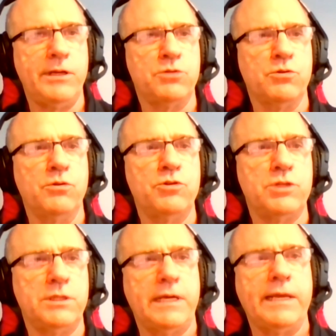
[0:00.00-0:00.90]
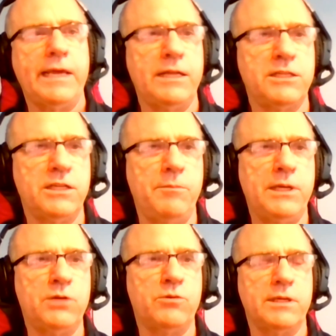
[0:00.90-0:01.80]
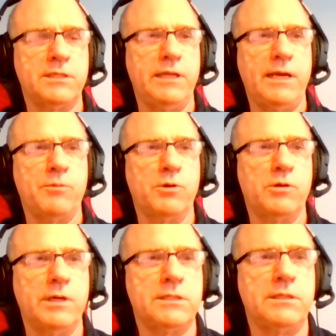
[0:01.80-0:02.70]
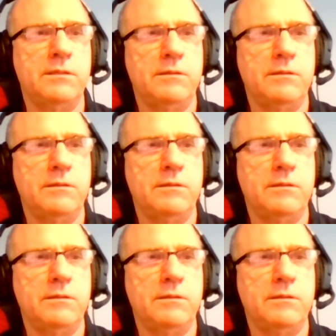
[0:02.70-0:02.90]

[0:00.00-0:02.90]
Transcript: intrusions that get into the mid crust and the upper crust, and